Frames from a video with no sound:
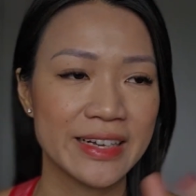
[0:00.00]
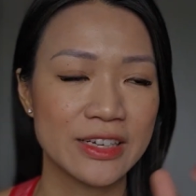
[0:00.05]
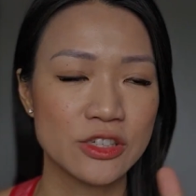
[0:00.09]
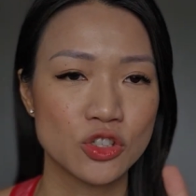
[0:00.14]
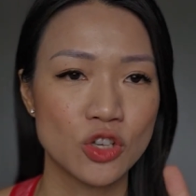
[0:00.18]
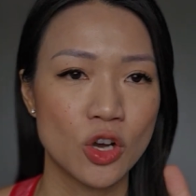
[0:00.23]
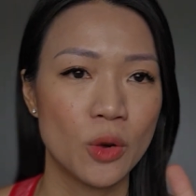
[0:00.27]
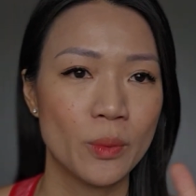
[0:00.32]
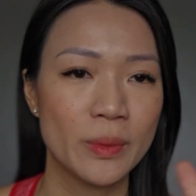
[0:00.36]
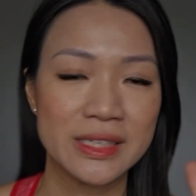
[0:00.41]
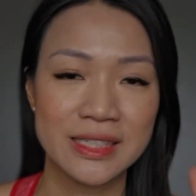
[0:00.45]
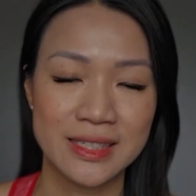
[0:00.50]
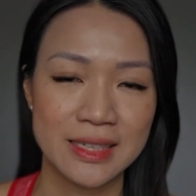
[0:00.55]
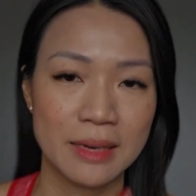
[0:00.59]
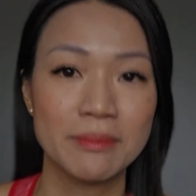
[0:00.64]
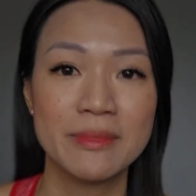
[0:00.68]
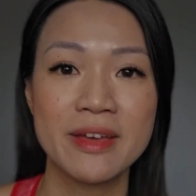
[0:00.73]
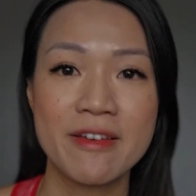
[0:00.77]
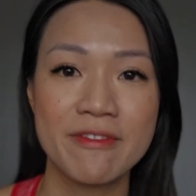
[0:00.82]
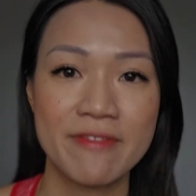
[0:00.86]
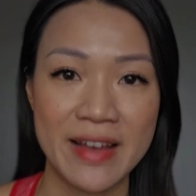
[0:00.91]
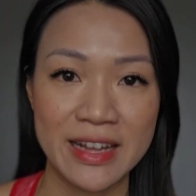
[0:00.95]
there's always
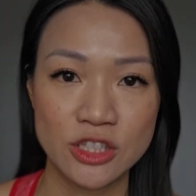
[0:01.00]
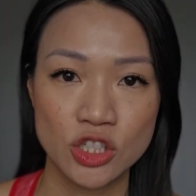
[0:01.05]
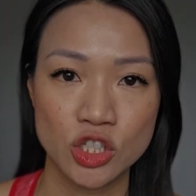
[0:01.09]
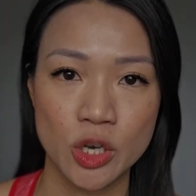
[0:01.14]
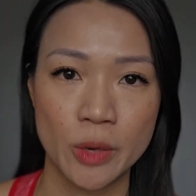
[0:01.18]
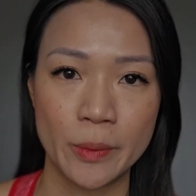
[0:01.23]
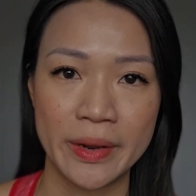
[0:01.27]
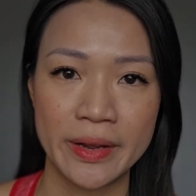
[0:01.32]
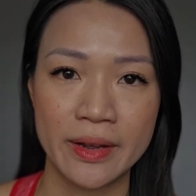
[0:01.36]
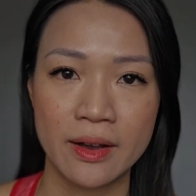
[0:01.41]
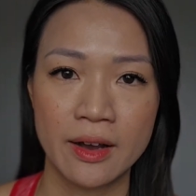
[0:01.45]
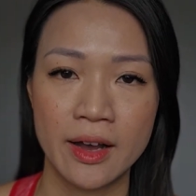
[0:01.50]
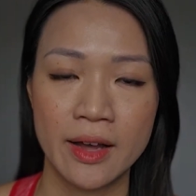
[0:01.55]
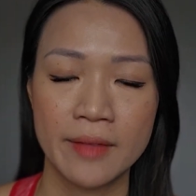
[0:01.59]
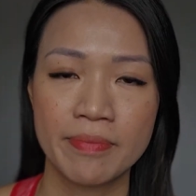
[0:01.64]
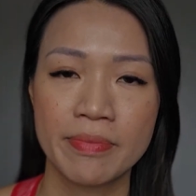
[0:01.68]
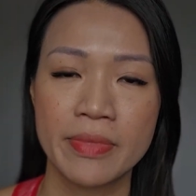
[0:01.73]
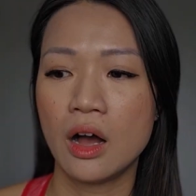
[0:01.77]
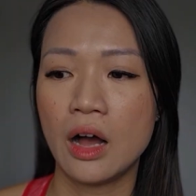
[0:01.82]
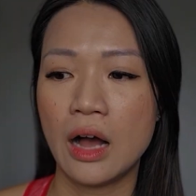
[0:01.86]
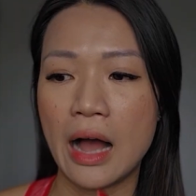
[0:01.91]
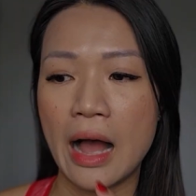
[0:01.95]
some event going
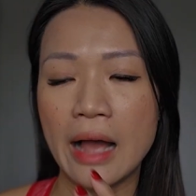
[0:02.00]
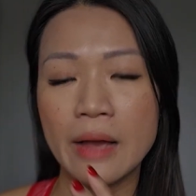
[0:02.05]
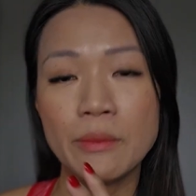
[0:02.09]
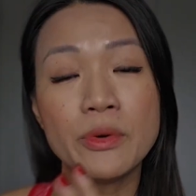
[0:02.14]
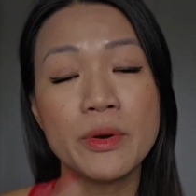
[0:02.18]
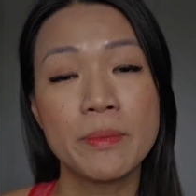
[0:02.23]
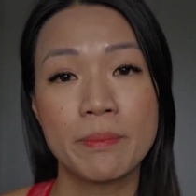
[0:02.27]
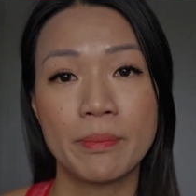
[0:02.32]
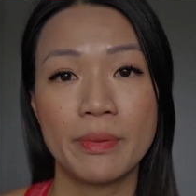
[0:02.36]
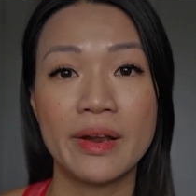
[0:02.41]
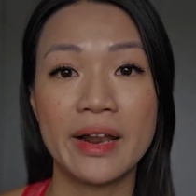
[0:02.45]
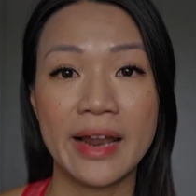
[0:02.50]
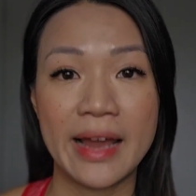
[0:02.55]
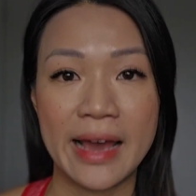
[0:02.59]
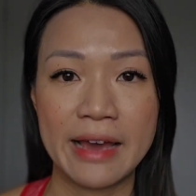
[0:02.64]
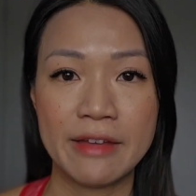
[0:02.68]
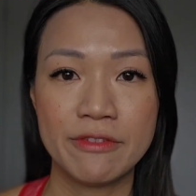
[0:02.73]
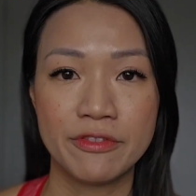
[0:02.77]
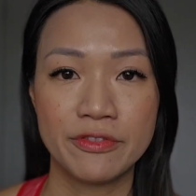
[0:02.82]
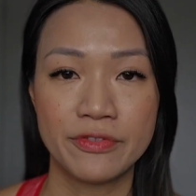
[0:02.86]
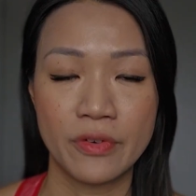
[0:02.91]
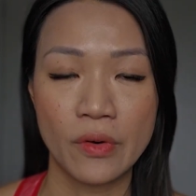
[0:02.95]
on. I would
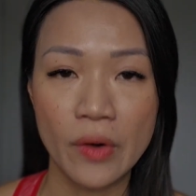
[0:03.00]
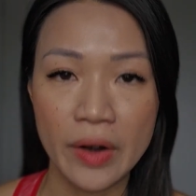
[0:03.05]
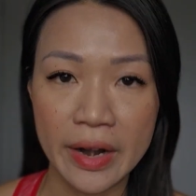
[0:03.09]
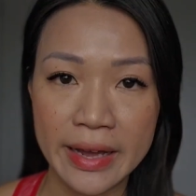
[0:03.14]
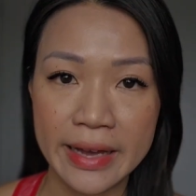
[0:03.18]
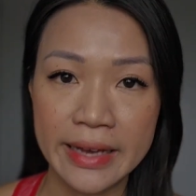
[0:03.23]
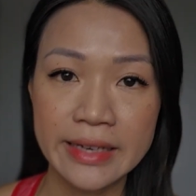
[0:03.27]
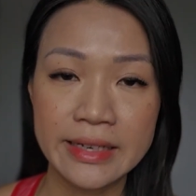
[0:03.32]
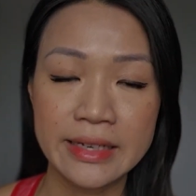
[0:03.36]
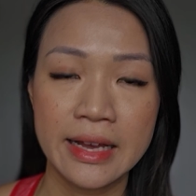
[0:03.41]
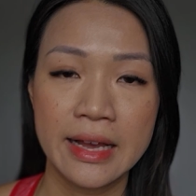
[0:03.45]
plan for it